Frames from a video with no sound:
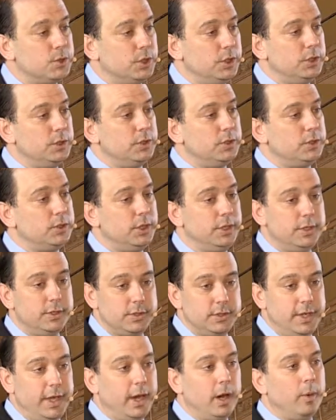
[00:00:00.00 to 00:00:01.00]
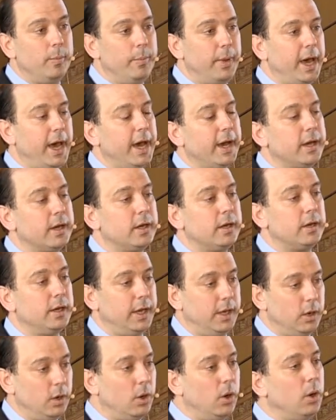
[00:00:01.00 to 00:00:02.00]
she, she is now back
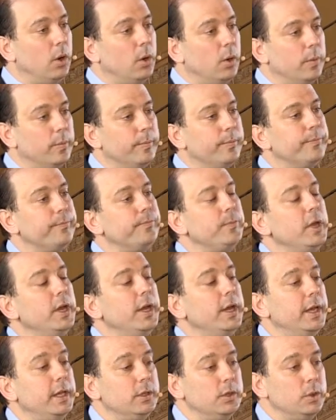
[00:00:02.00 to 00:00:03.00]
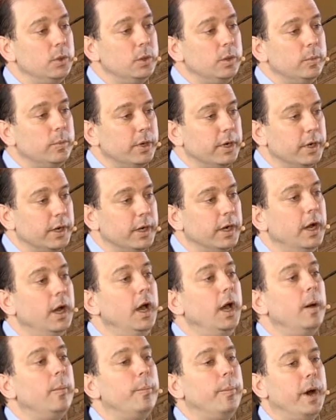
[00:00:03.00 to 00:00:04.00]
at home in Lunenburg,
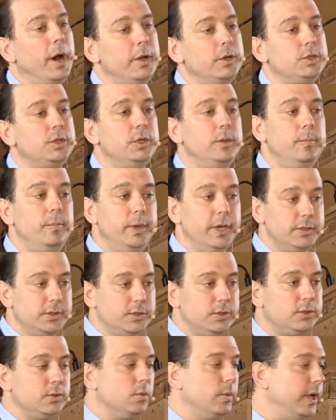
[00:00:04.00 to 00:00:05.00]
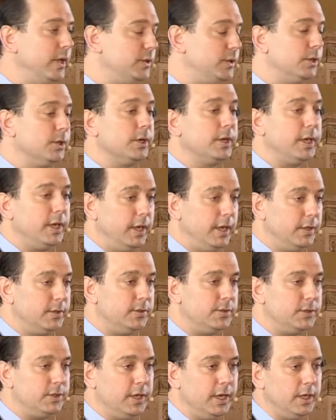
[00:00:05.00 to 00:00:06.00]
but she missed raising her
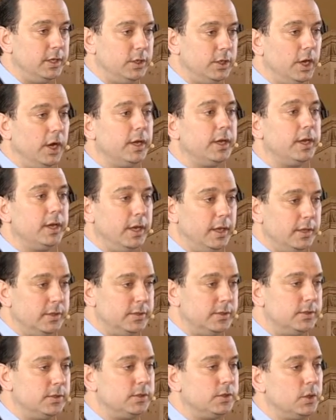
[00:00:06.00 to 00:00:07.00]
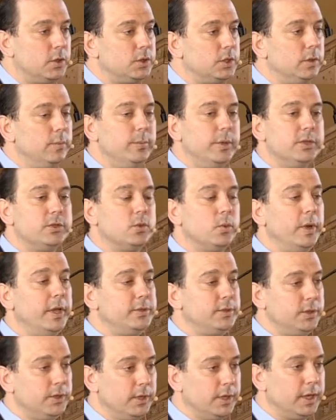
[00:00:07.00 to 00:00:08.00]
kids. She had young kids, so she missed
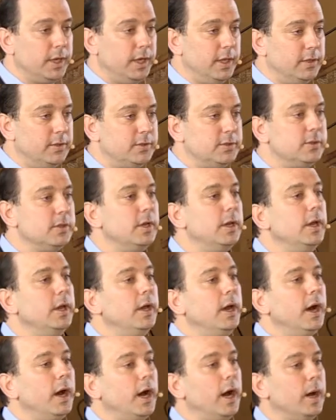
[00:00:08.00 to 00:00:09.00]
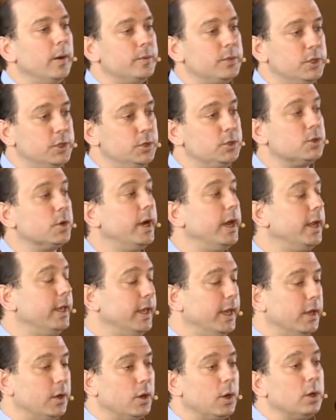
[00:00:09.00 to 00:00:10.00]
raising her kids. Um, she's trying to
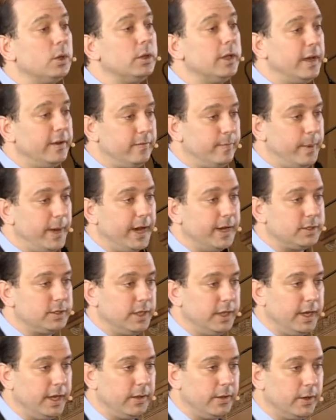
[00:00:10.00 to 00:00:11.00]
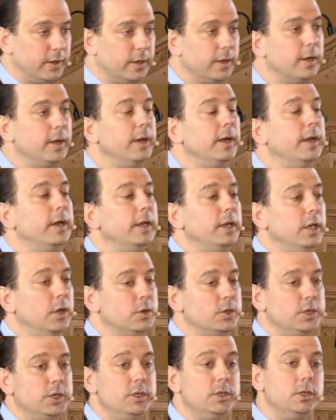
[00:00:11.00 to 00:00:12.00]
get her life back together. You know,
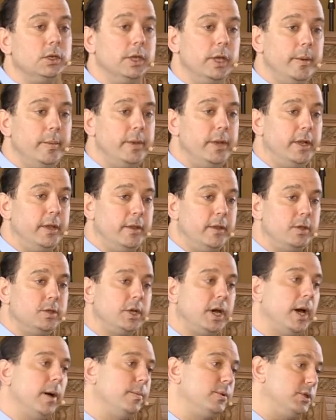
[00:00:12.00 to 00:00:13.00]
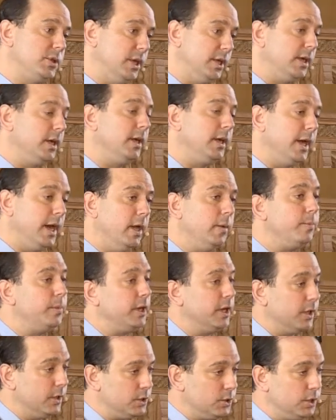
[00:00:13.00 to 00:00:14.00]
she's limited in the job she can get
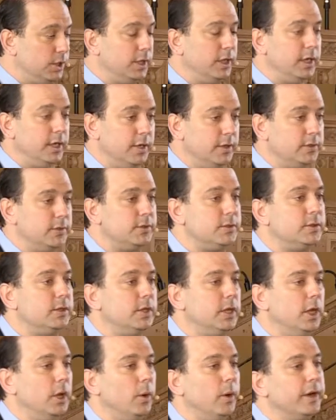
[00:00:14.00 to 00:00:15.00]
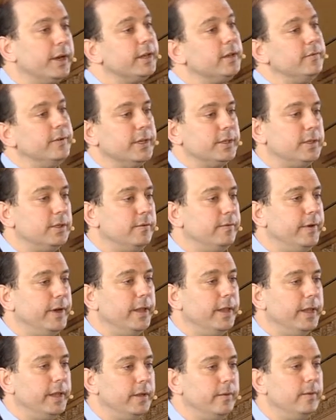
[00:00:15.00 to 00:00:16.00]
because she is, you know, a convicted
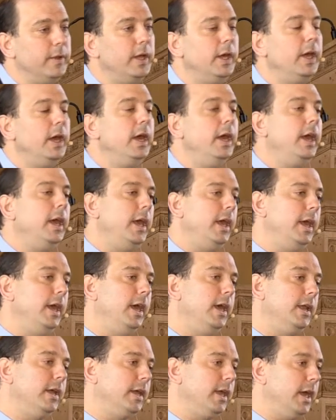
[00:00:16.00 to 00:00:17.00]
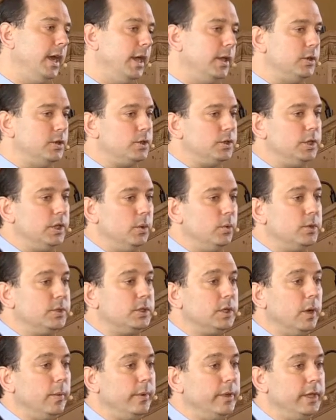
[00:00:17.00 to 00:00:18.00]
felon. And again, she was
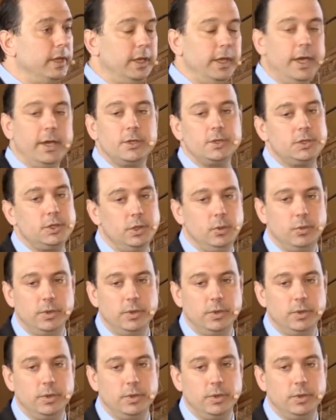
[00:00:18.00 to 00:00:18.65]
someone that, yes, she